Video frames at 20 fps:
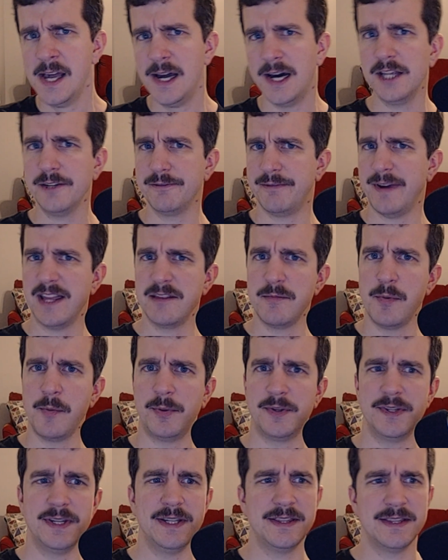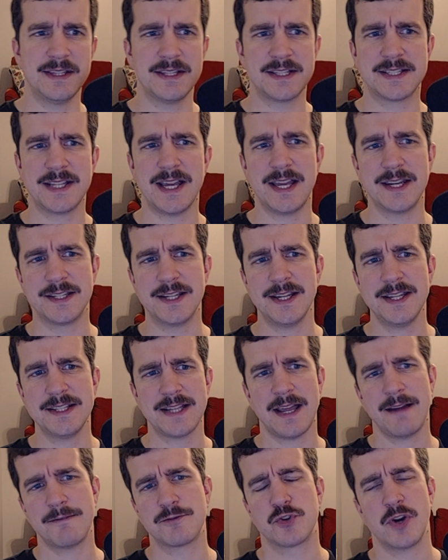Unfathomable in the set
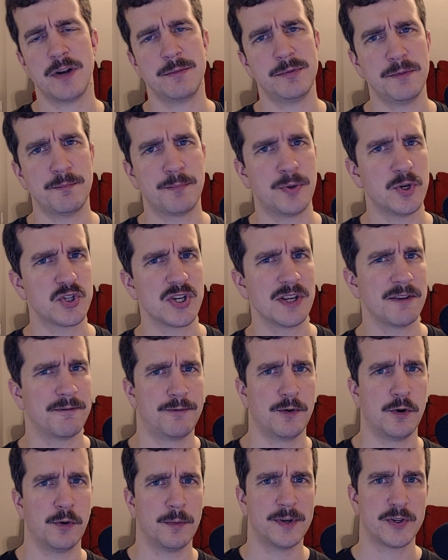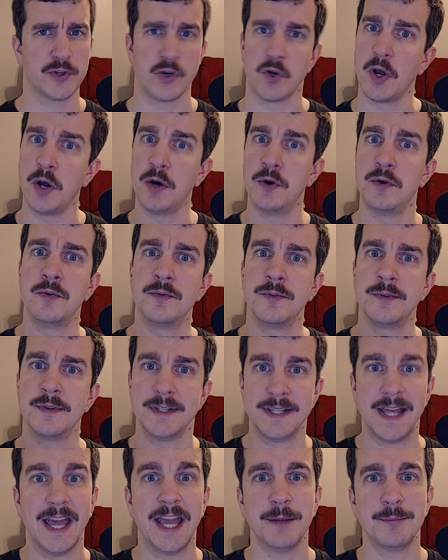does have trouble pushing forward your
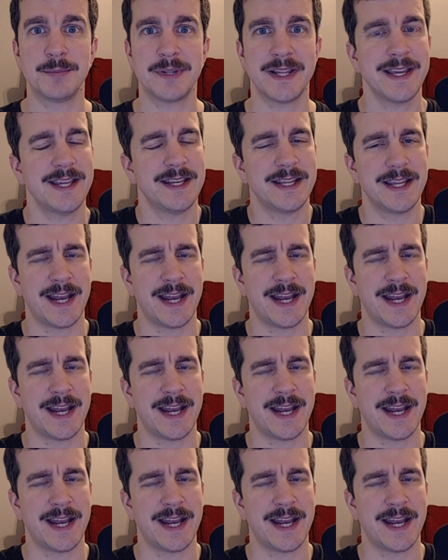own game plan.